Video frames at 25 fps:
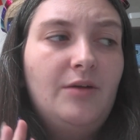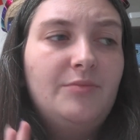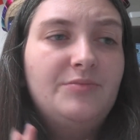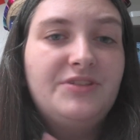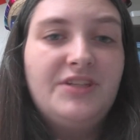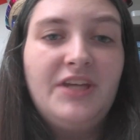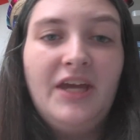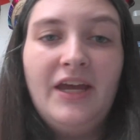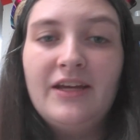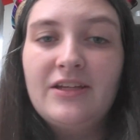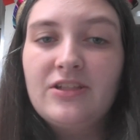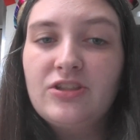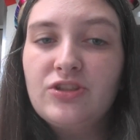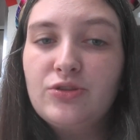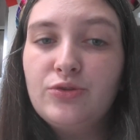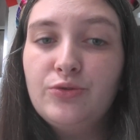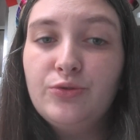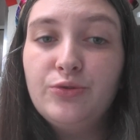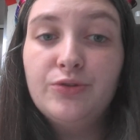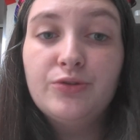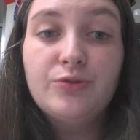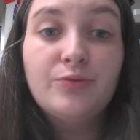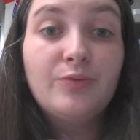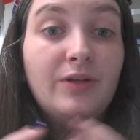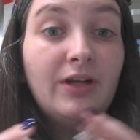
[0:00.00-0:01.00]
tech
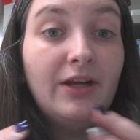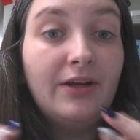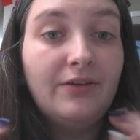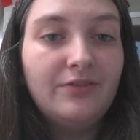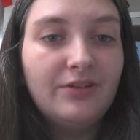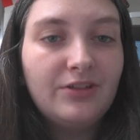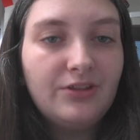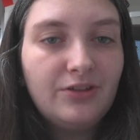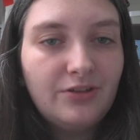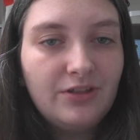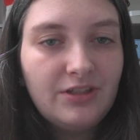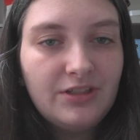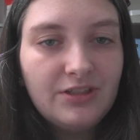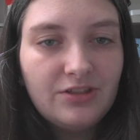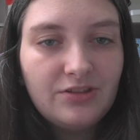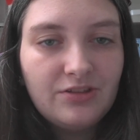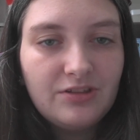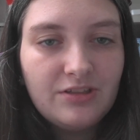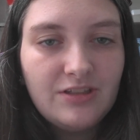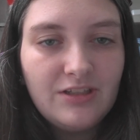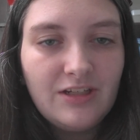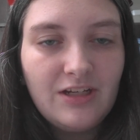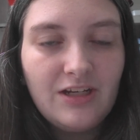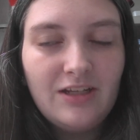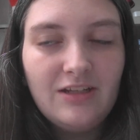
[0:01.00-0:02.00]
schools, whatever you're
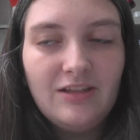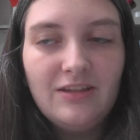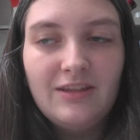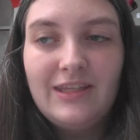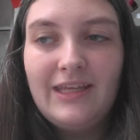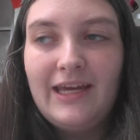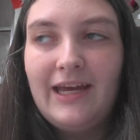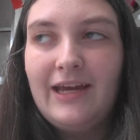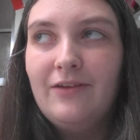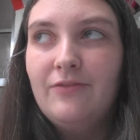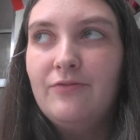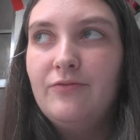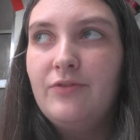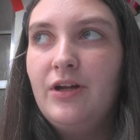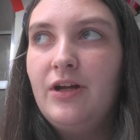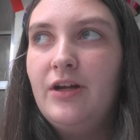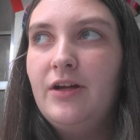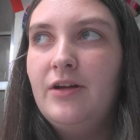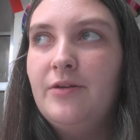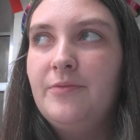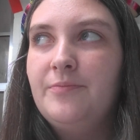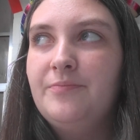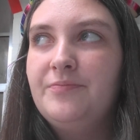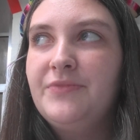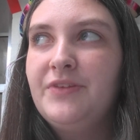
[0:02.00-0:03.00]
interested in
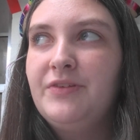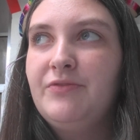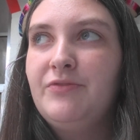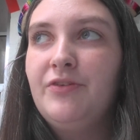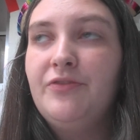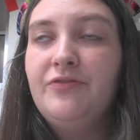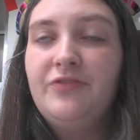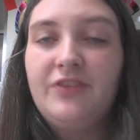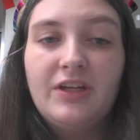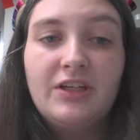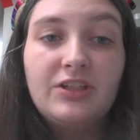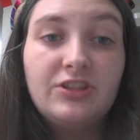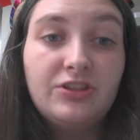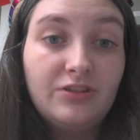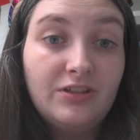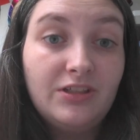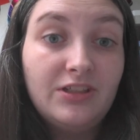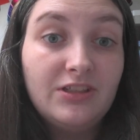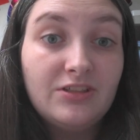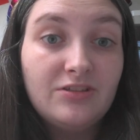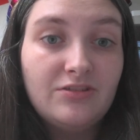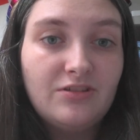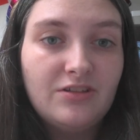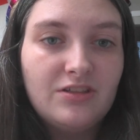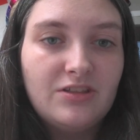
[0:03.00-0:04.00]
that reflect your
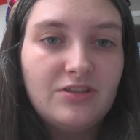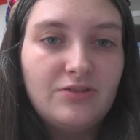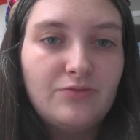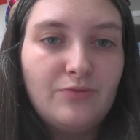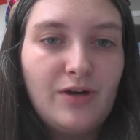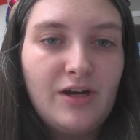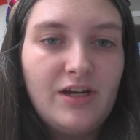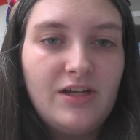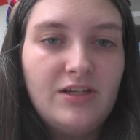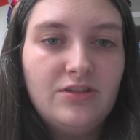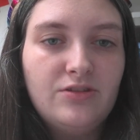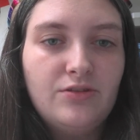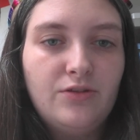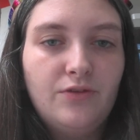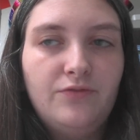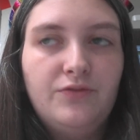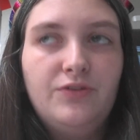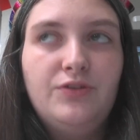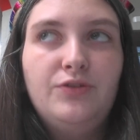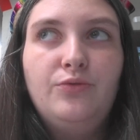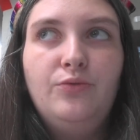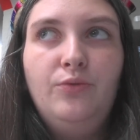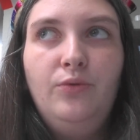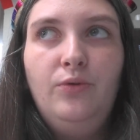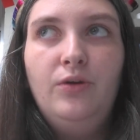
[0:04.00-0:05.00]
interest, right? So if
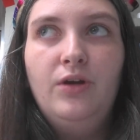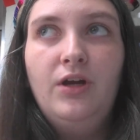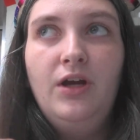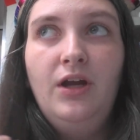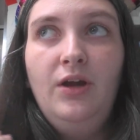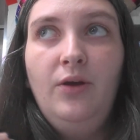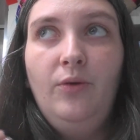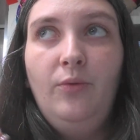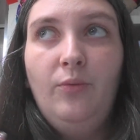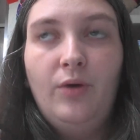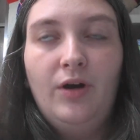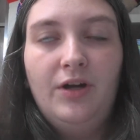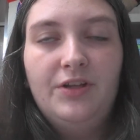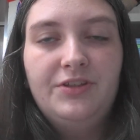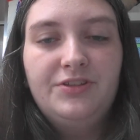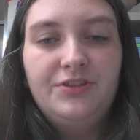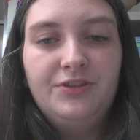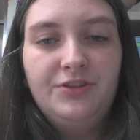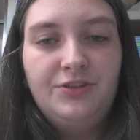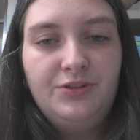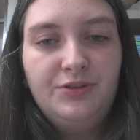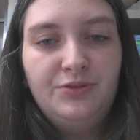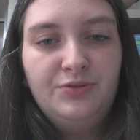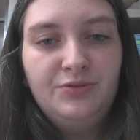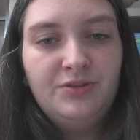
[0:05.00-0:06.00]
you want
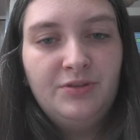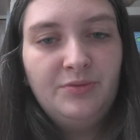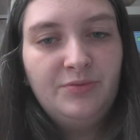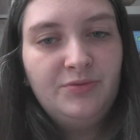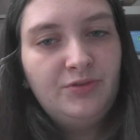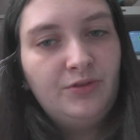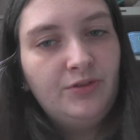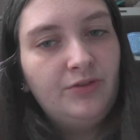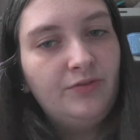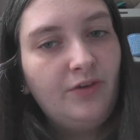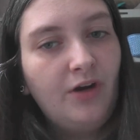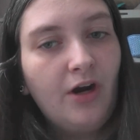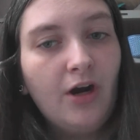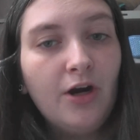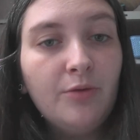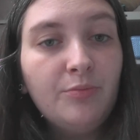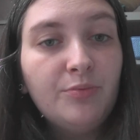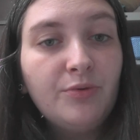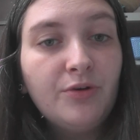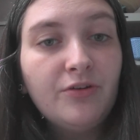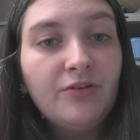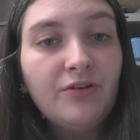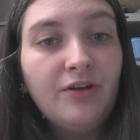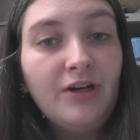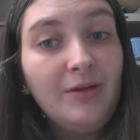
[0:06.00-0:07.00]
to do some sort of art
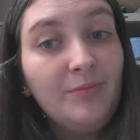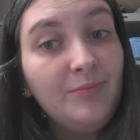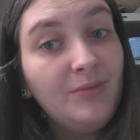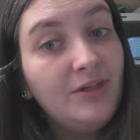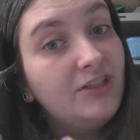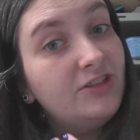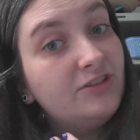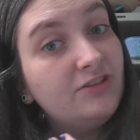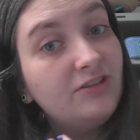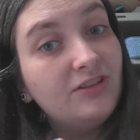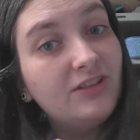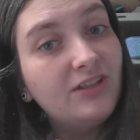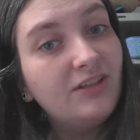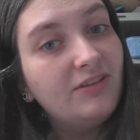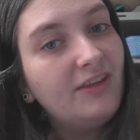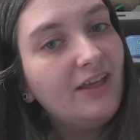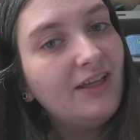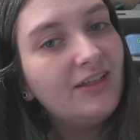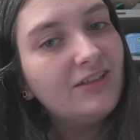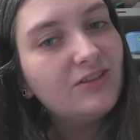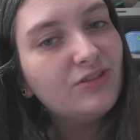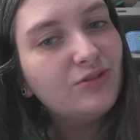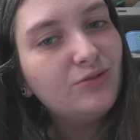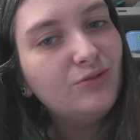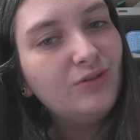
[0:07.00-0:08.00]
program, make sure that
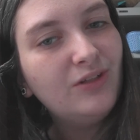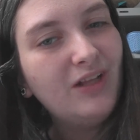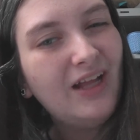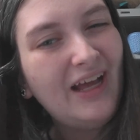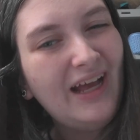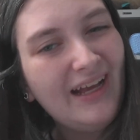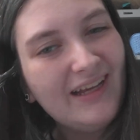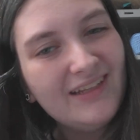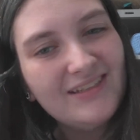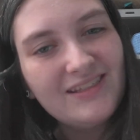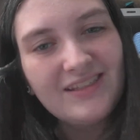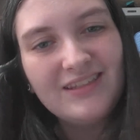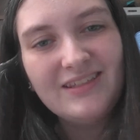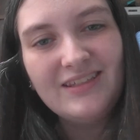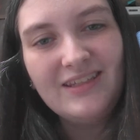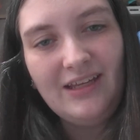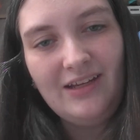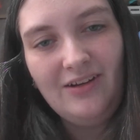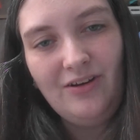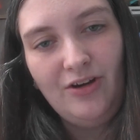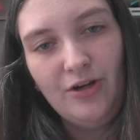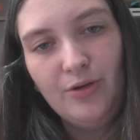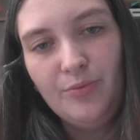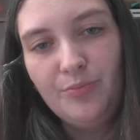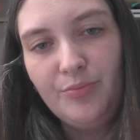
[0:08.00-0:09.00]
that school has
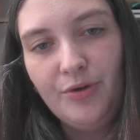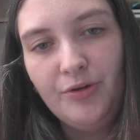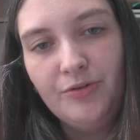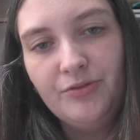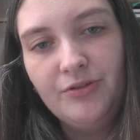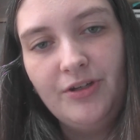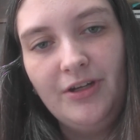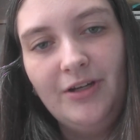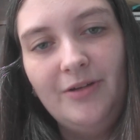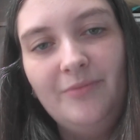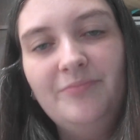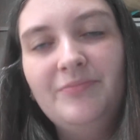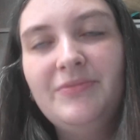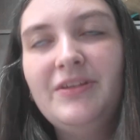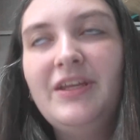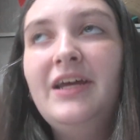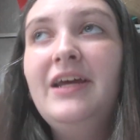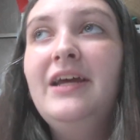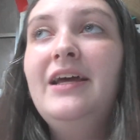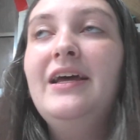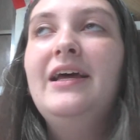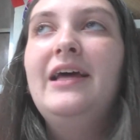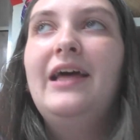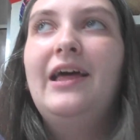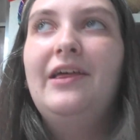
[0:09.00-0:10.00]
that art program
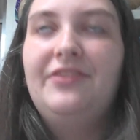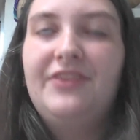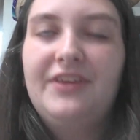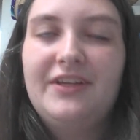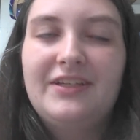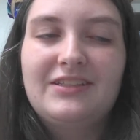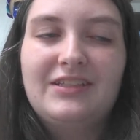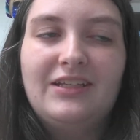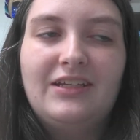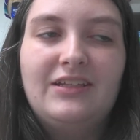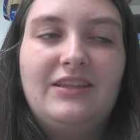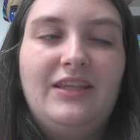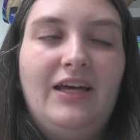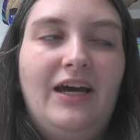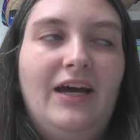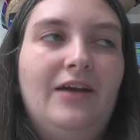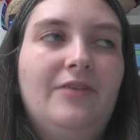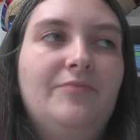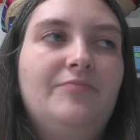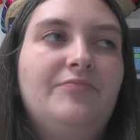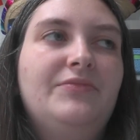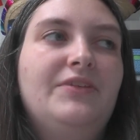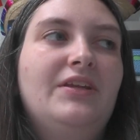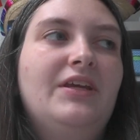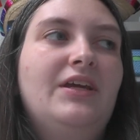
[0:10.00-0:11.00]
and things like
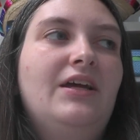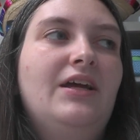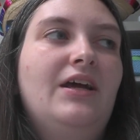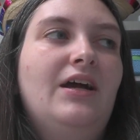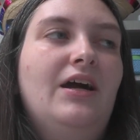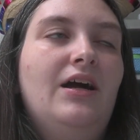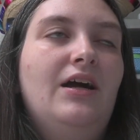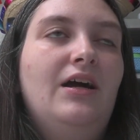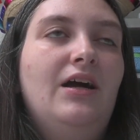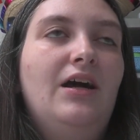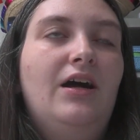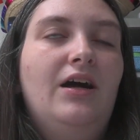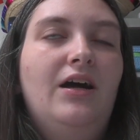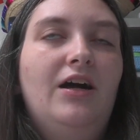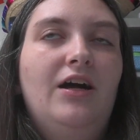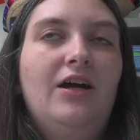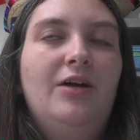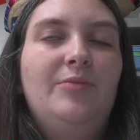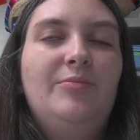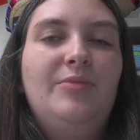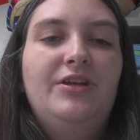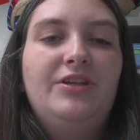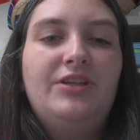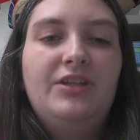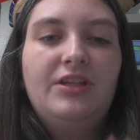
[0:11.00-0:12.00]
that.
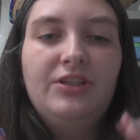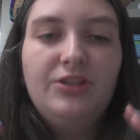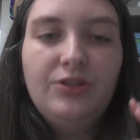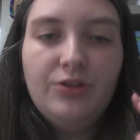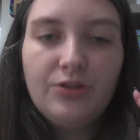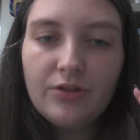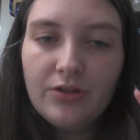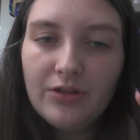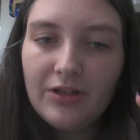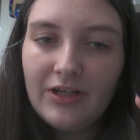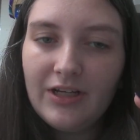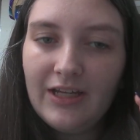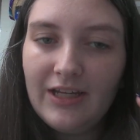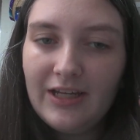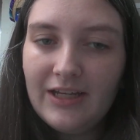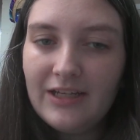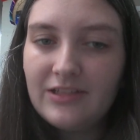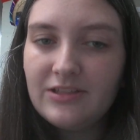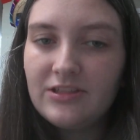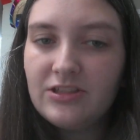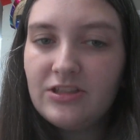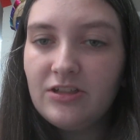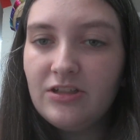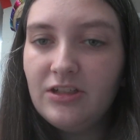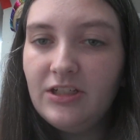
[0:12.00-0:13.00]
And then you're going to answer